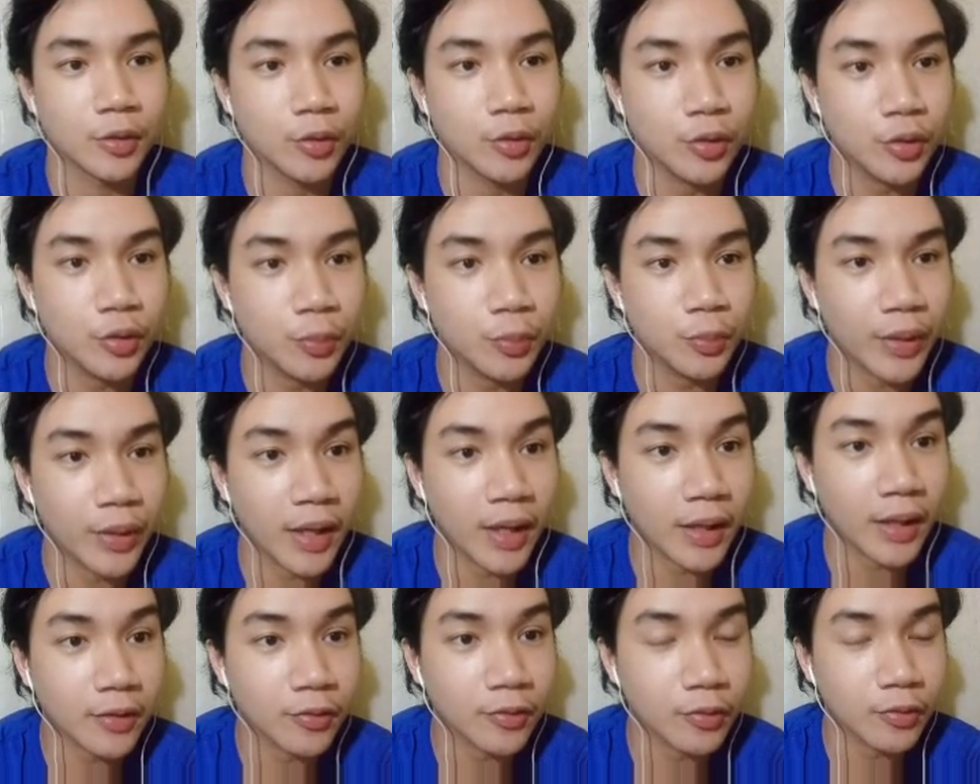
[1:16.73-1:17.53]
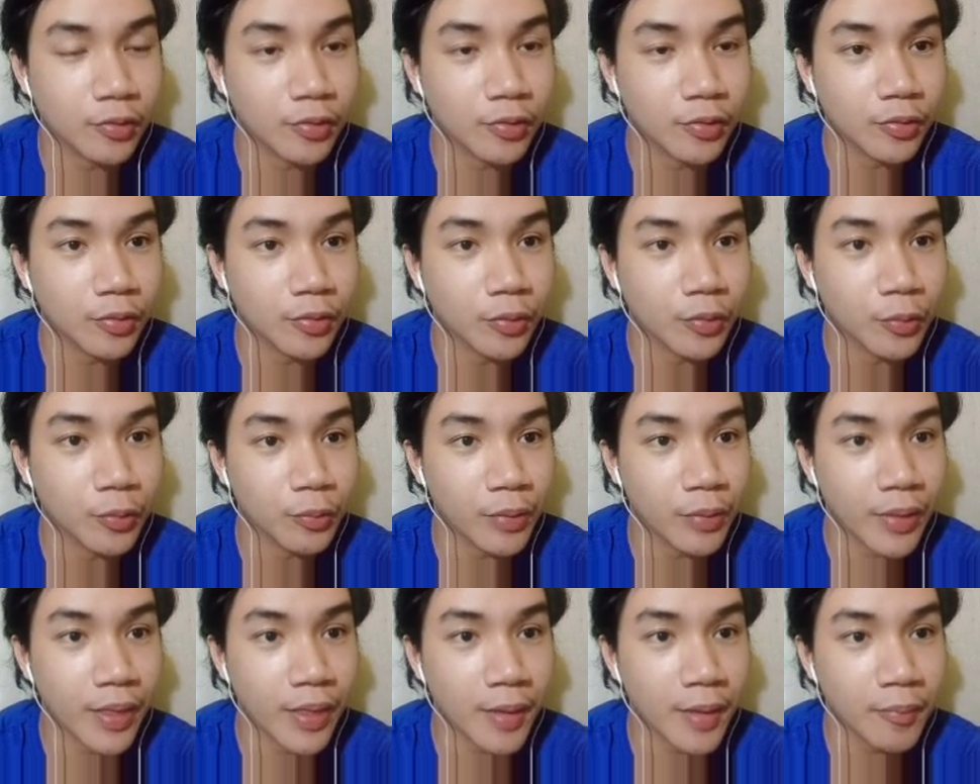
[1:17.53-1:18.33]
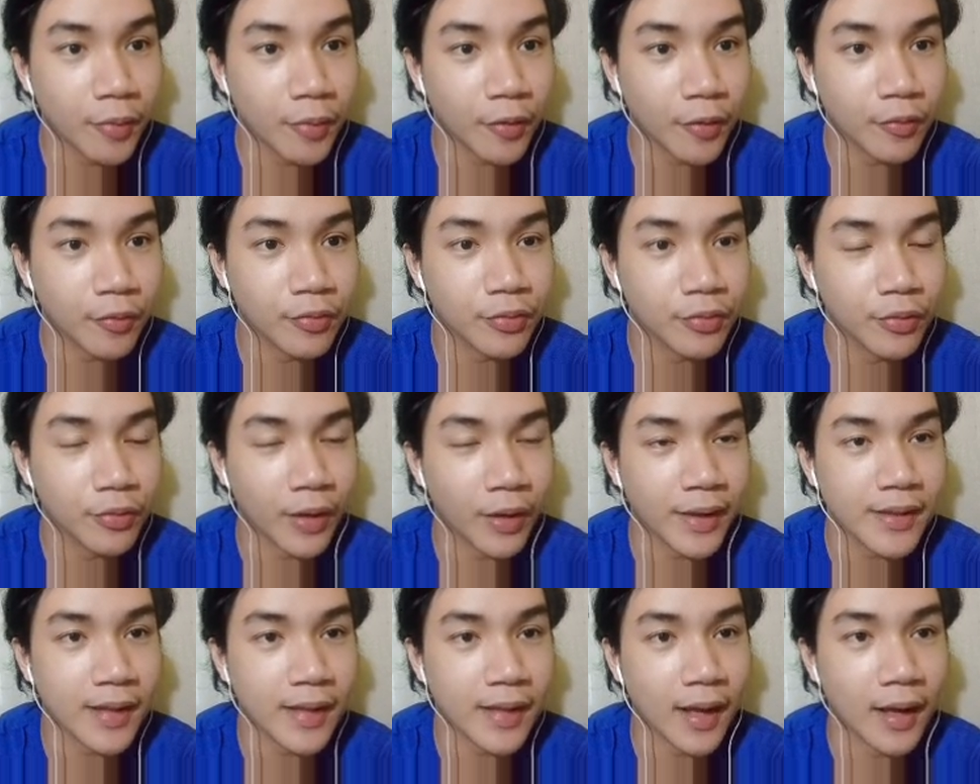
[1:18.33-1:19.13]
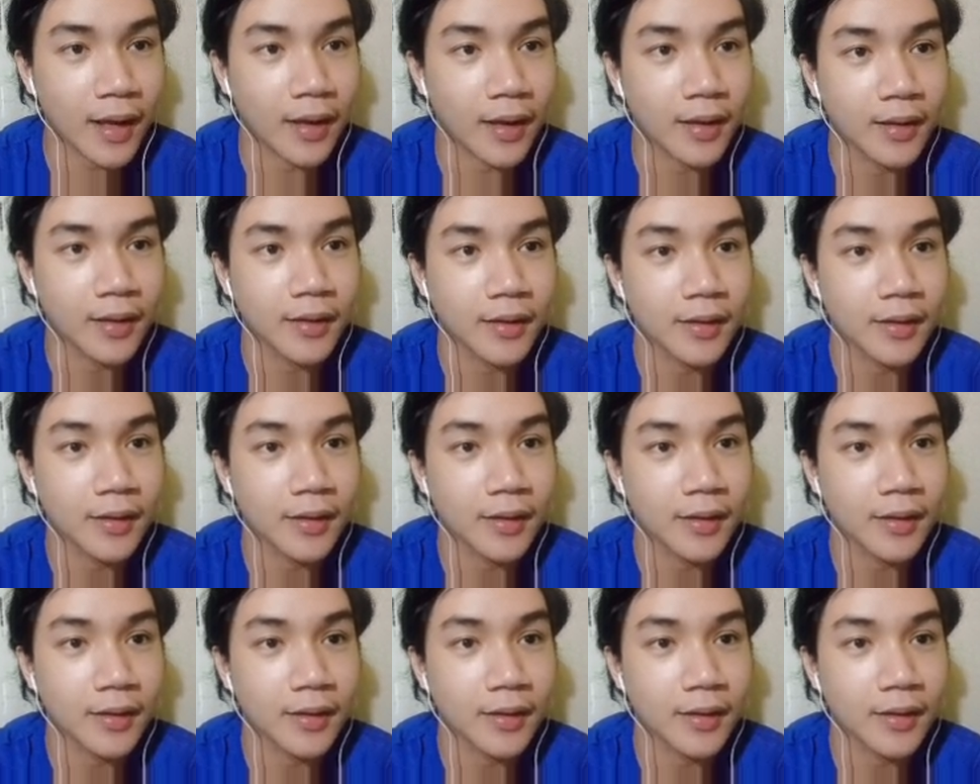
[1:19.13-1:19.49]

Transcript: Oop! we got Rhythm of Raina.